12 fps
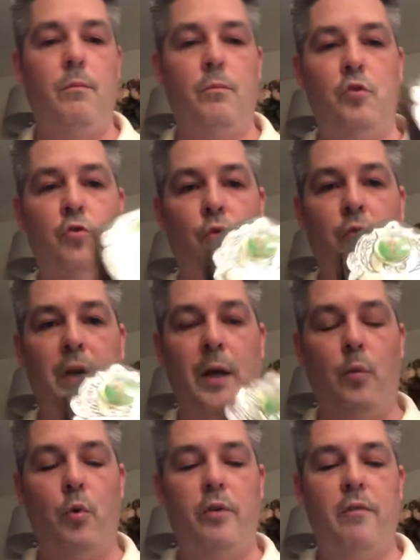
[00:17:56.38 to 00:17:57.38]
trophy I
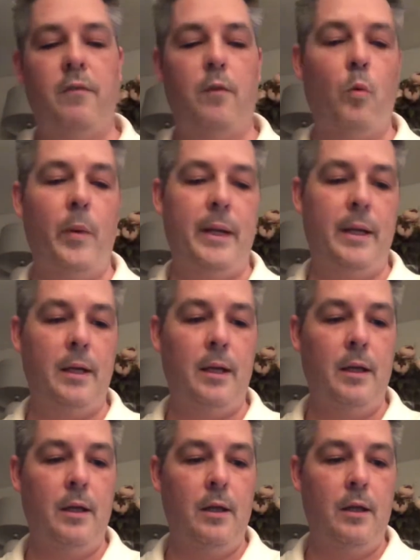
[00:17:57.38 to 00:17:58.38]
won for winning
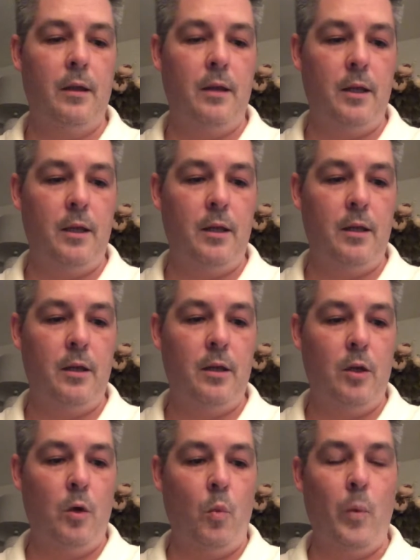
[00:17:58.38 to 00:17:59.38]
the
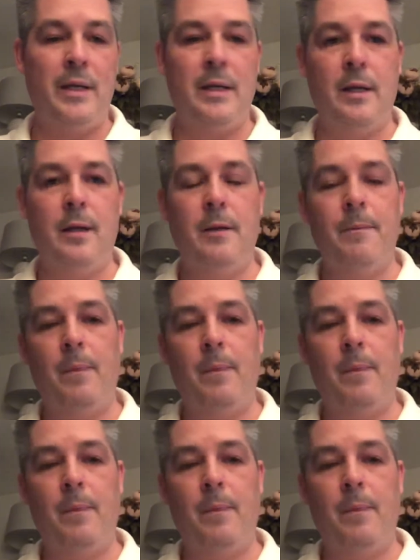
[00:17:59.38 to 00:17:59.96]
Winter